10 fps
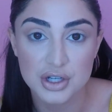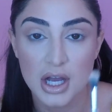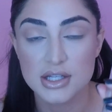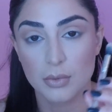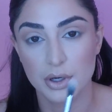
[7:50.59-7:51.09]

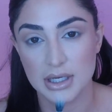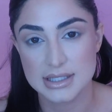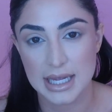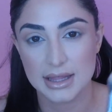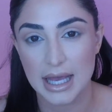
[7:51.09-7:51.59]
So we're going to
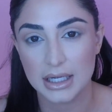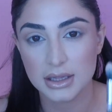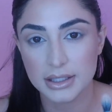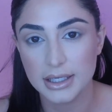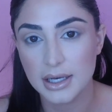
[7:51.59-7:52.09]
take that
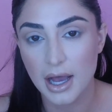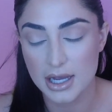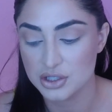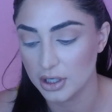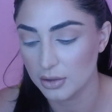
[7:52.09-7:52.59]
clean
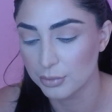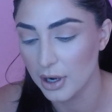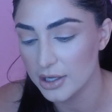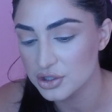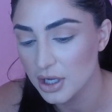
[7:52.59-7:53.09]
eyeshadow brush